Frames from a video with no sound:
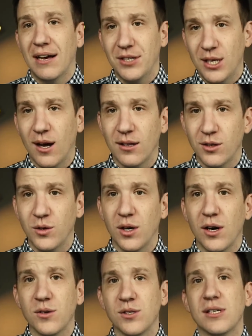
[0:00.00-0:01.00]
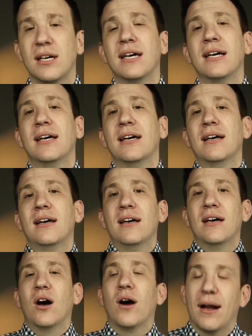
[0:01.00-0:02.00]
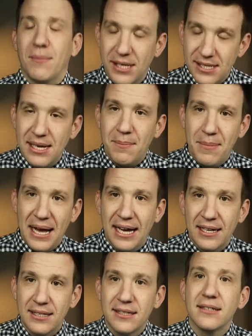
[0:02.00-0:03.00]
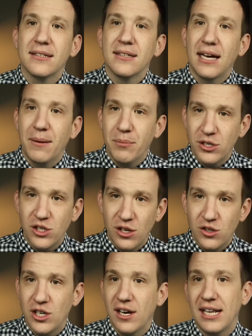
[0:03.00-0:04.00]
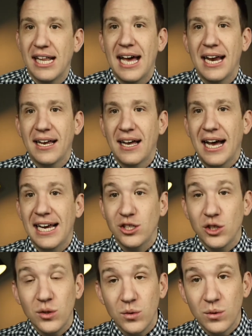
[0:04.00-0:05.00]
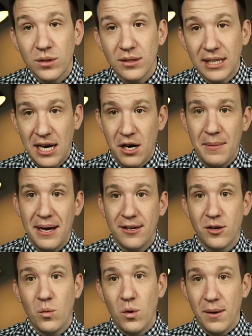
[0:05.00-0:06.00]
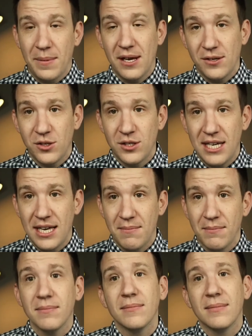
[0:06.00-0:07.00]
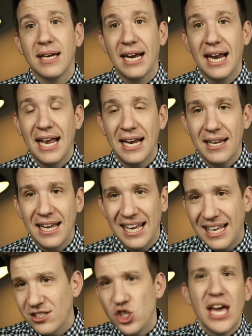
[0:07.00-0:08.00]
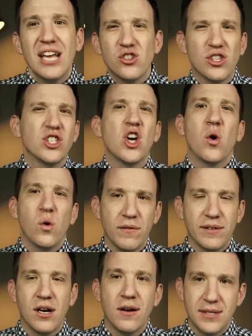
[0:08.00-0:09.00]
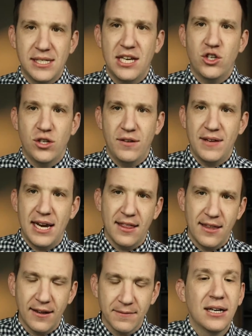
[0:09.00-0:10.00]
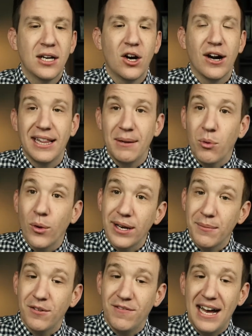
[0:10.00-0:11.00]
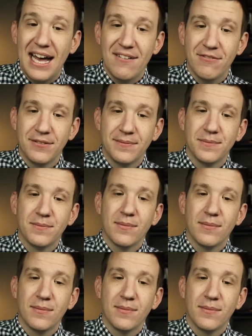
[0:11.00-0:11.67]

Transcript: you'll have a doctor who goes, all right, I'm going to step back. I appreciate you sharing that. I do care about you and want to be on your team. And it can change the tone of the conversation if any. All right, and then point number five,